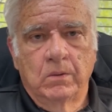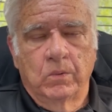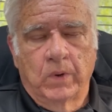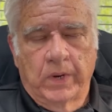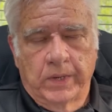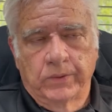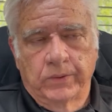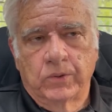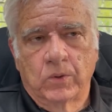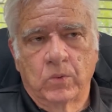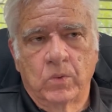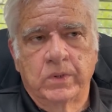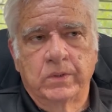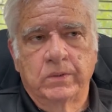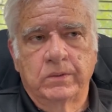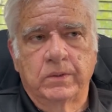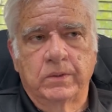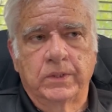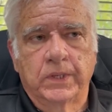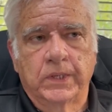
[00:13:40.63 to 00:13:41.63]
Right. So one
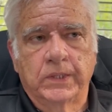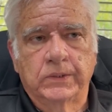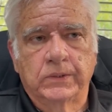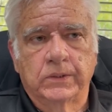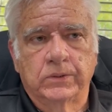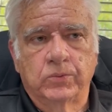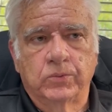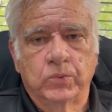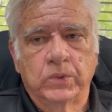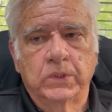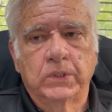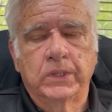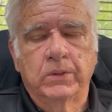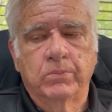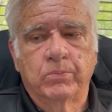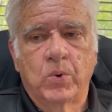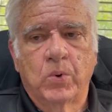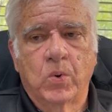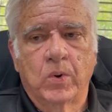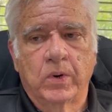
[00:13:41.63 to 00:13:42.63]
of the things that's really
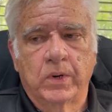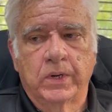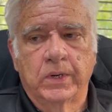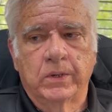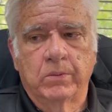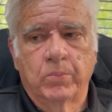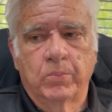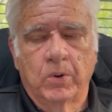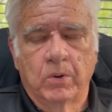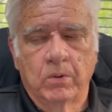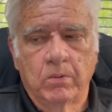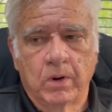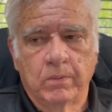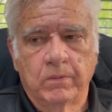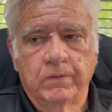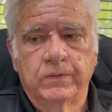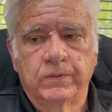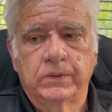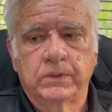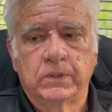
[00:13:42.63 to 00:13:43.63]
important in a program
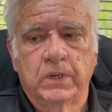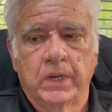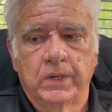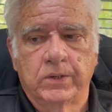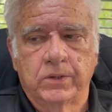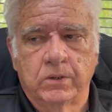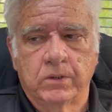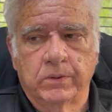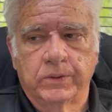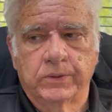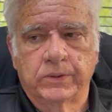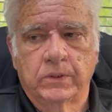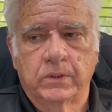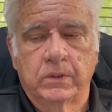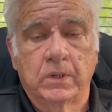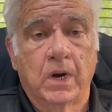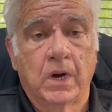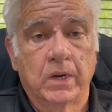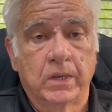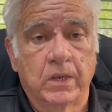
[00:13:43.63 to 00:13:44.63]
of this nature is to
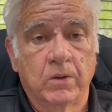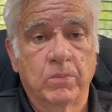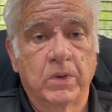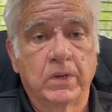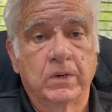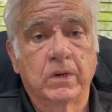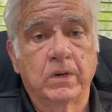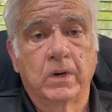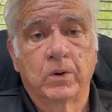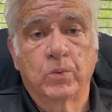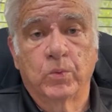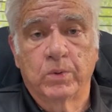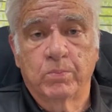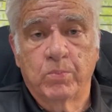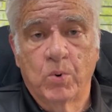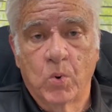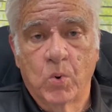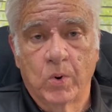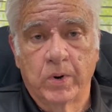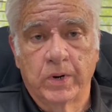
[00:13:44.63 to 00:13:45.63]
document it and
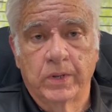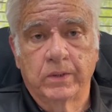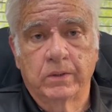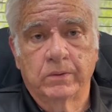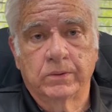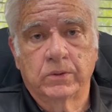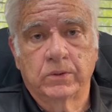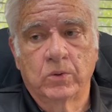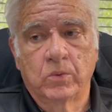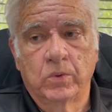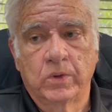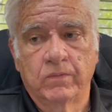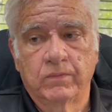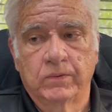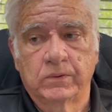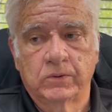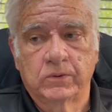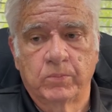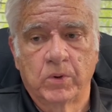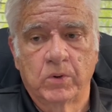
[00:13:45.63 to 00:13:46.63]
report it. And so we
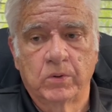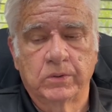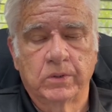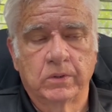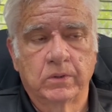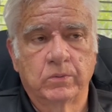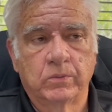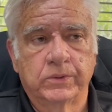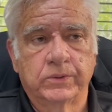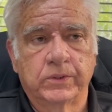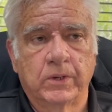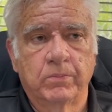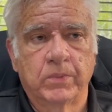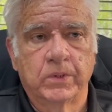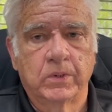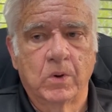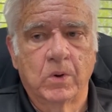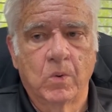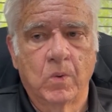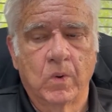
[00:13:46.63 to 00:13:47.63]
even spoke to the
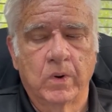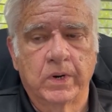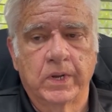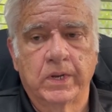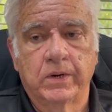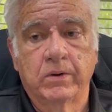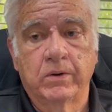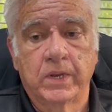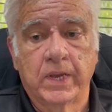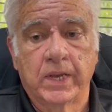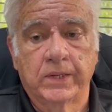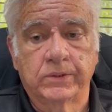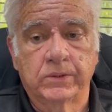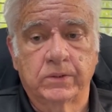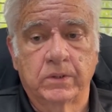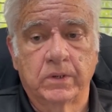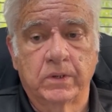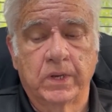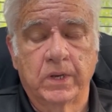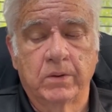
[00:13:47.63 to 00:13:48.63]
Resembid coordinator
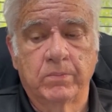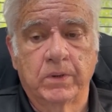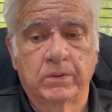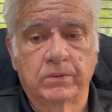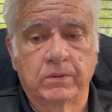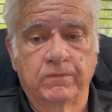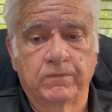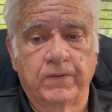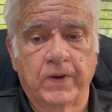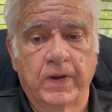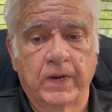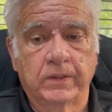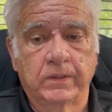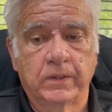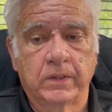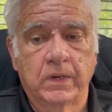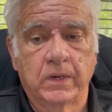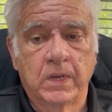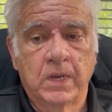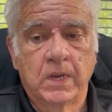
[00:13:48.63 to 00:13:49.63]
yesterday about the fact
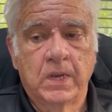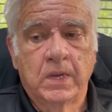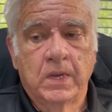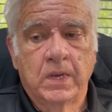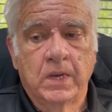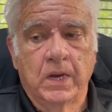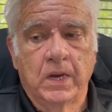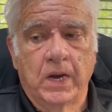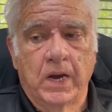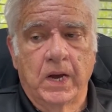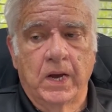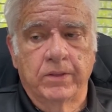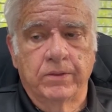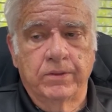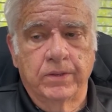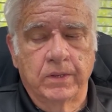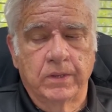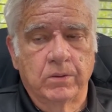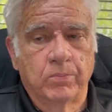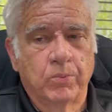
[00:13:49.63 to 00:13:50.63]
that I
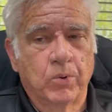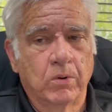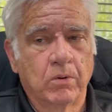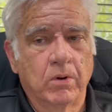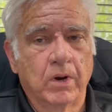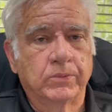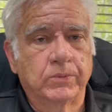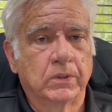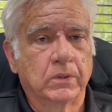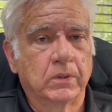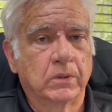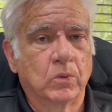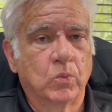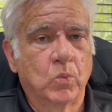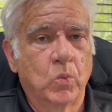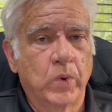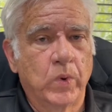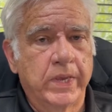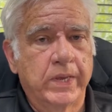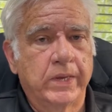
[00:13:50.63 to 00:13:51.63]
think the program's a little
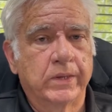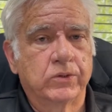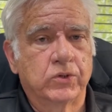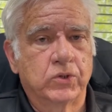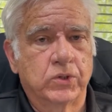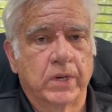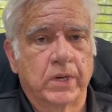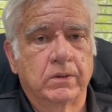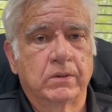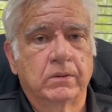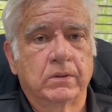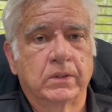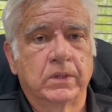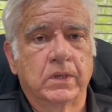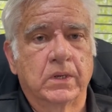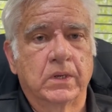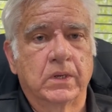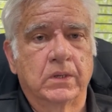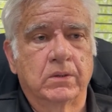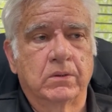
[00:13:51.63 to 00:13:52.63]
weak
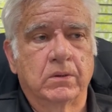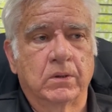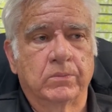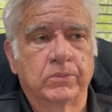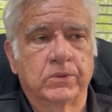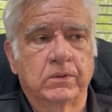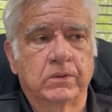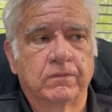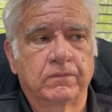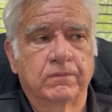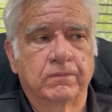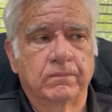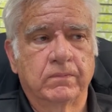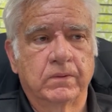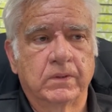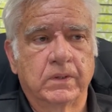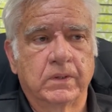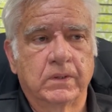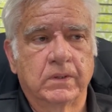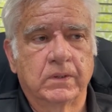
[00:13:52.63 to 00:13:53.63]
generally in terms of
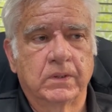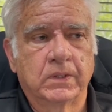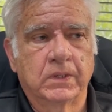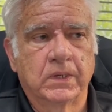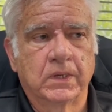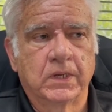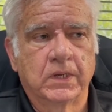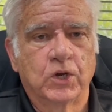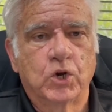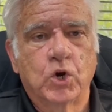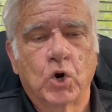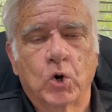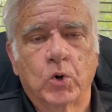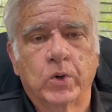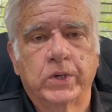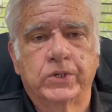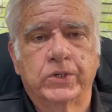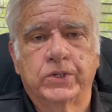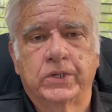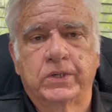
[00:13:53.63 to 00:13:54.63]

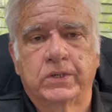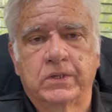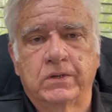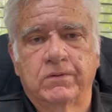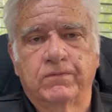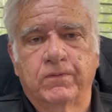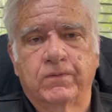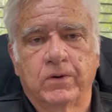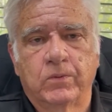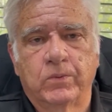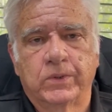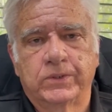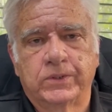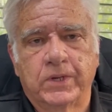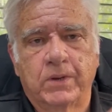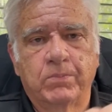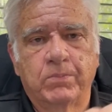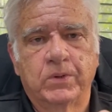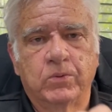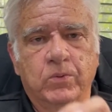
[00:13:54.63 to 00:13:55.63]
encouraging different
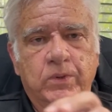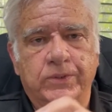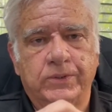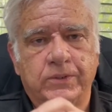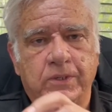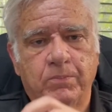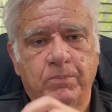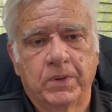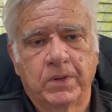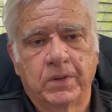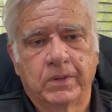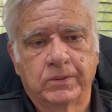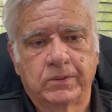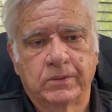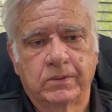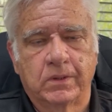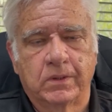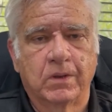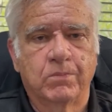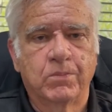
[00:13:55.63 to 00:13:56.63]
Resembid recipients
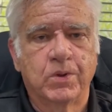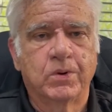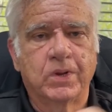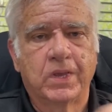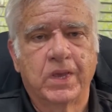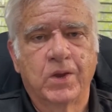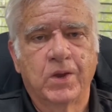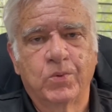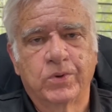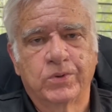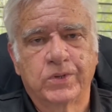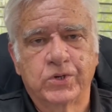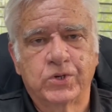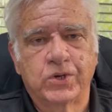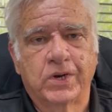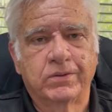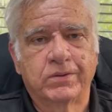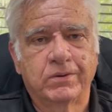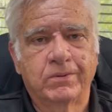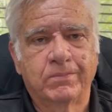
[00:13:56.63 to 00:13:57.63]
to communicate with each
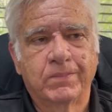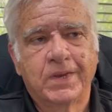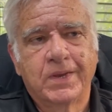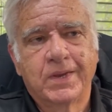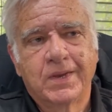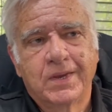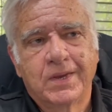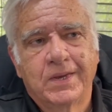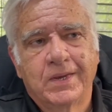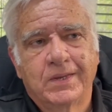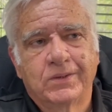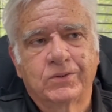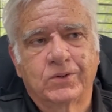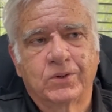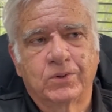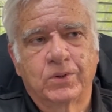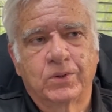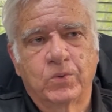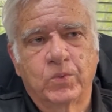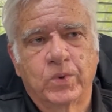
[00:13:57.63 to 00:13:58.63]
other
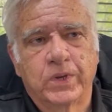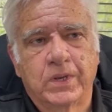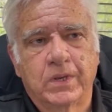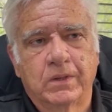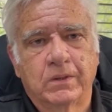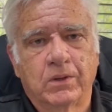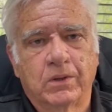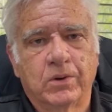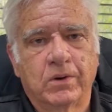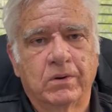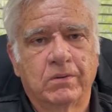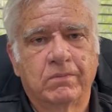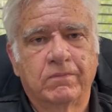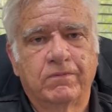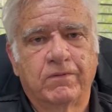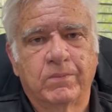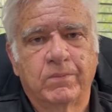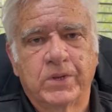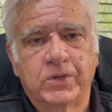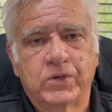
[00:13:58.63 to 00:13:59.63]
so that we can learn
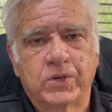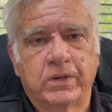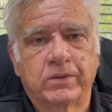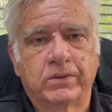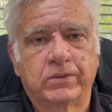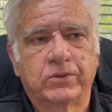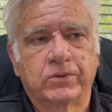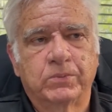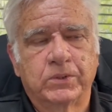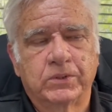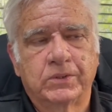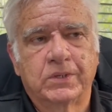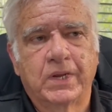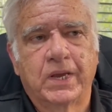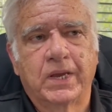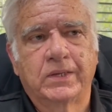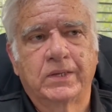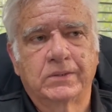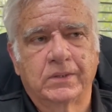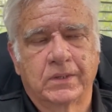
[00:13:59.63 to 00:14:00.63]
from each other's mistakes.